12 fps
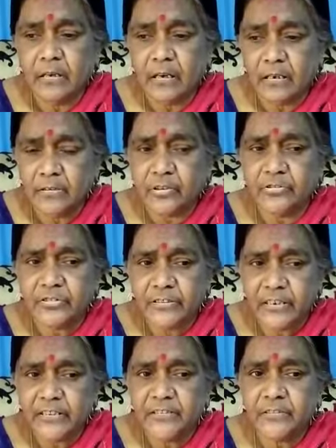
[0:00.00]

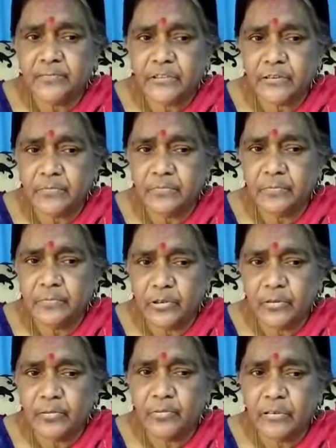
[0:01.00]
unoxidized, matlab
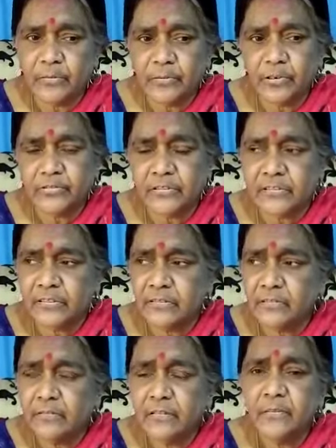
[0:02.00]
removal of
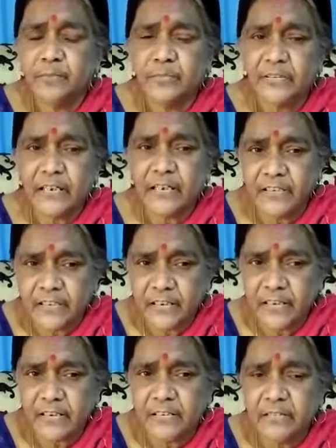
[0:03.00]
oxygen means
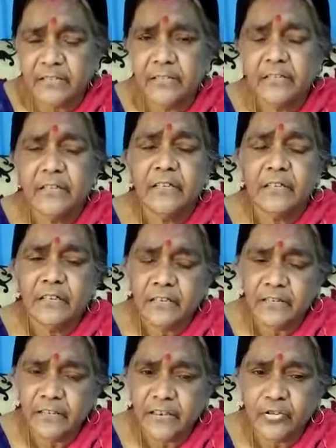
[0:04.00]
aldehyde.
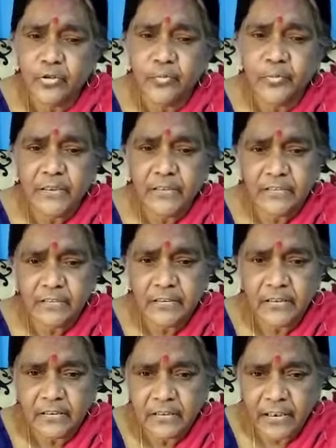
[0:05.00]
Dic group is
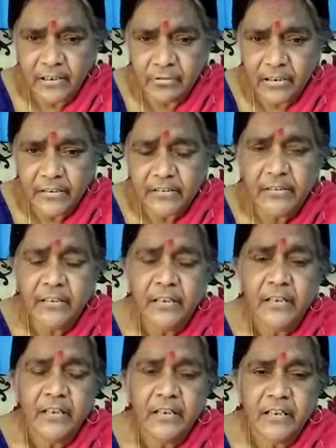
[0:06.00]
glycolate,
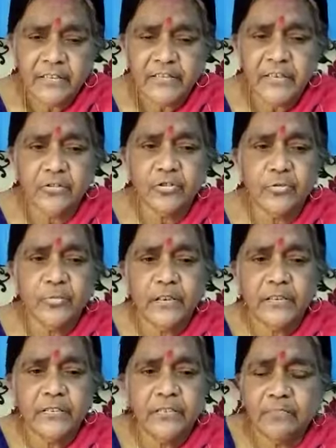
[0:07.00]
acidic group
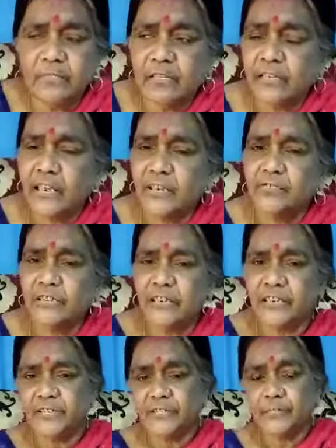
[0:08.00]
is
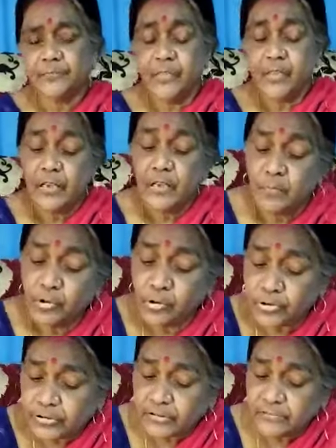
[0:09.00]
glycosylate.
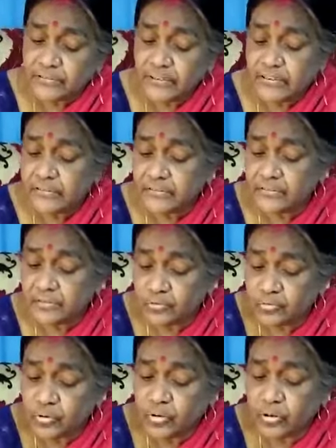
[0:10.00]
Both these
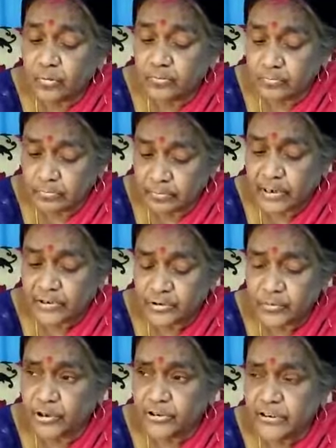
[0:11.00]
two
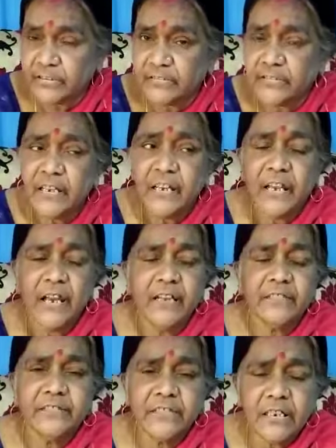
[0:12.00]
microbodies
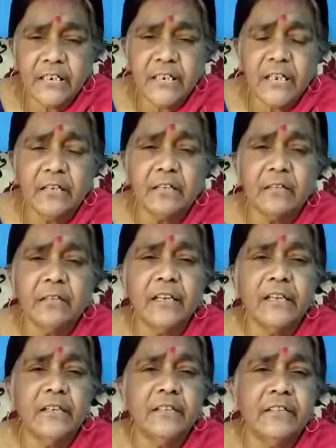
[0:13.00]
has single
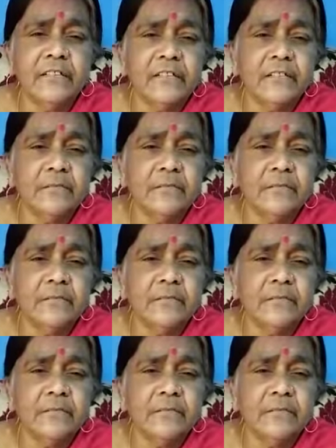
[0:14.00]
layered